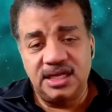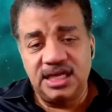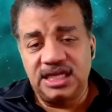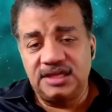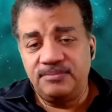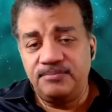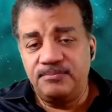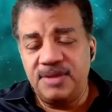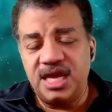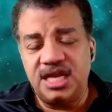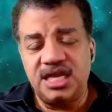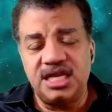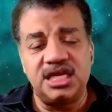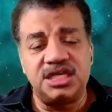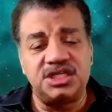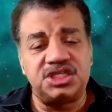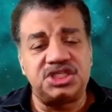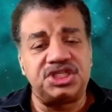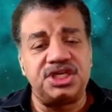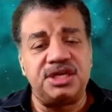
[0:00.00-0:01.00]
Many a
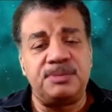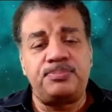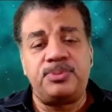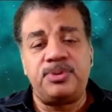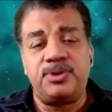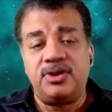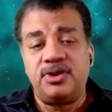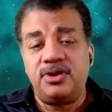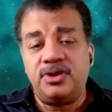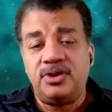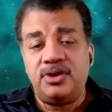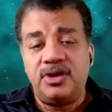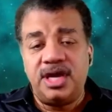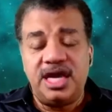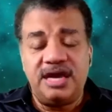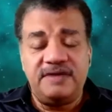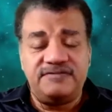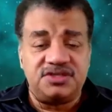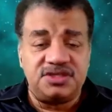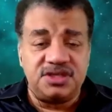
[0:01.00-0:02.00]
ship
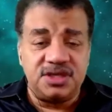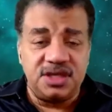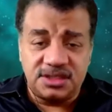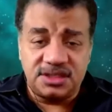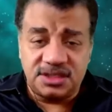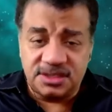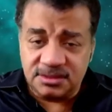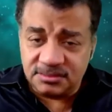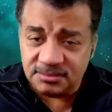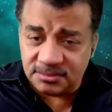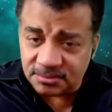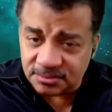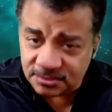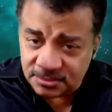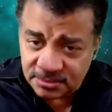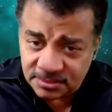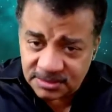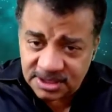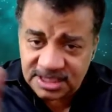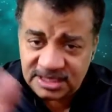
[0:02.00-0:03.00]
have just
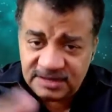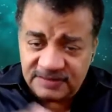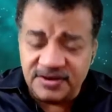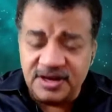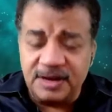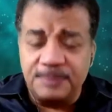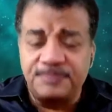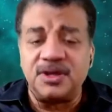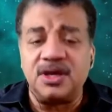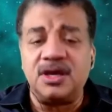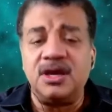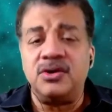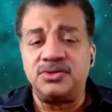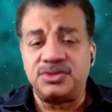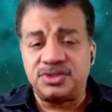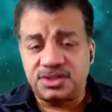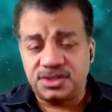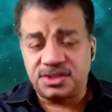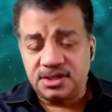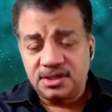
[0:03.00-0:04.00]
given up the
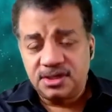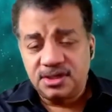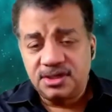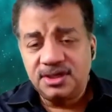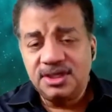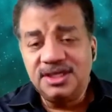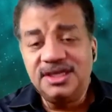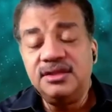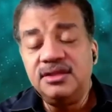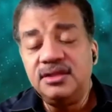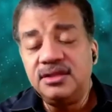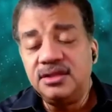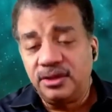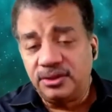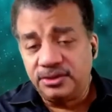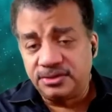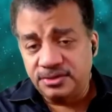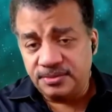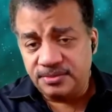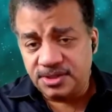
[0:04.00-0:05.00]
ghost in the
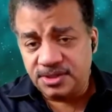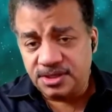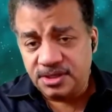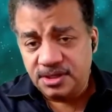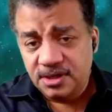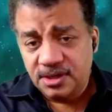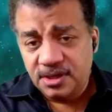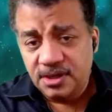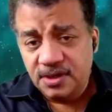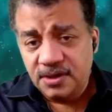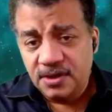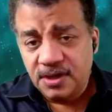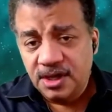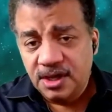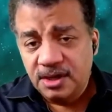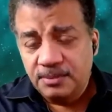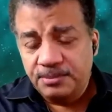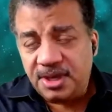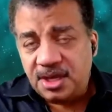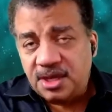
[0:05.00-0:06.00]
doldrums
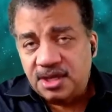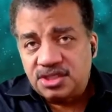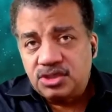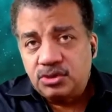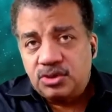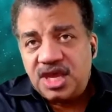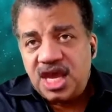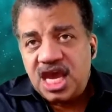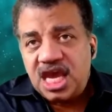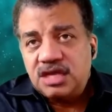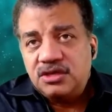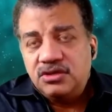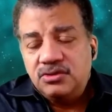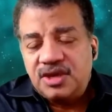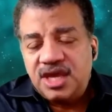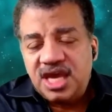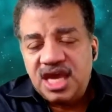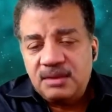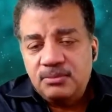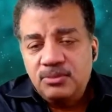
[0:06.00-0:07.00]
because you
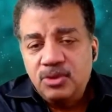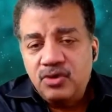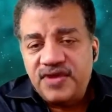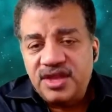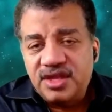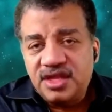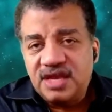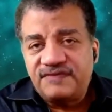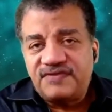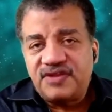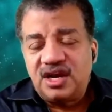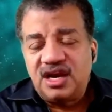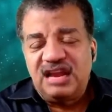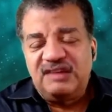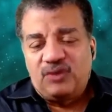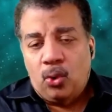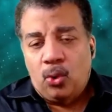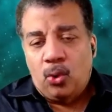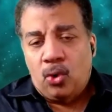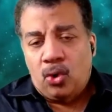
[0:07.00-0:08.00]
can't move, and if they don't
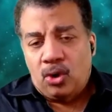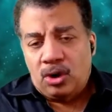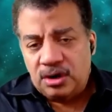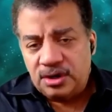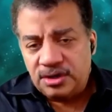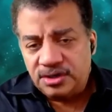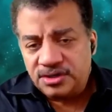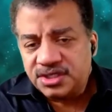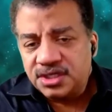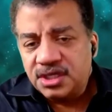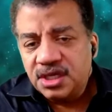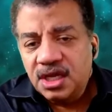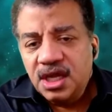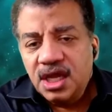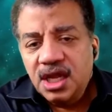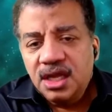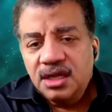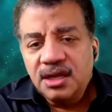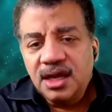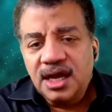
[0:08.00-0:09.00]
have oars,
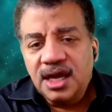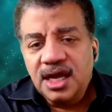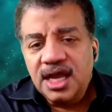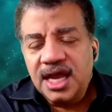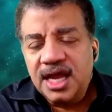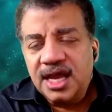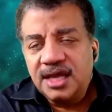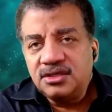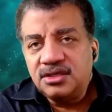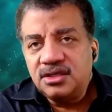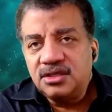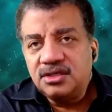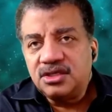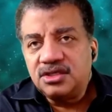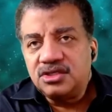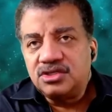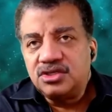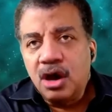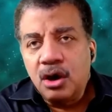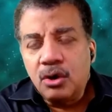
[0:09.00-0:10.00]
and there's
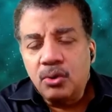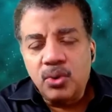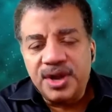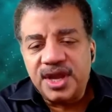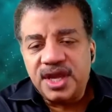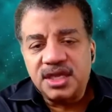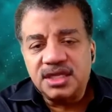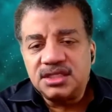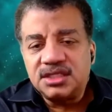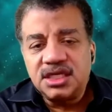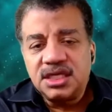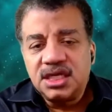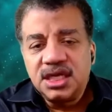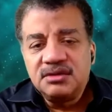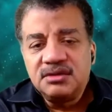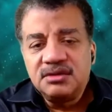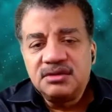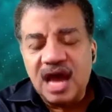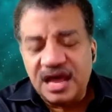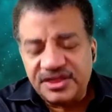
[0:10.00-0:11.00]
no wind,
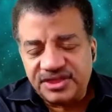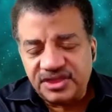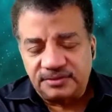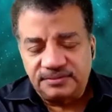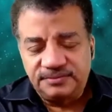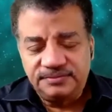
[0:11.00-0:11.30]
nothing,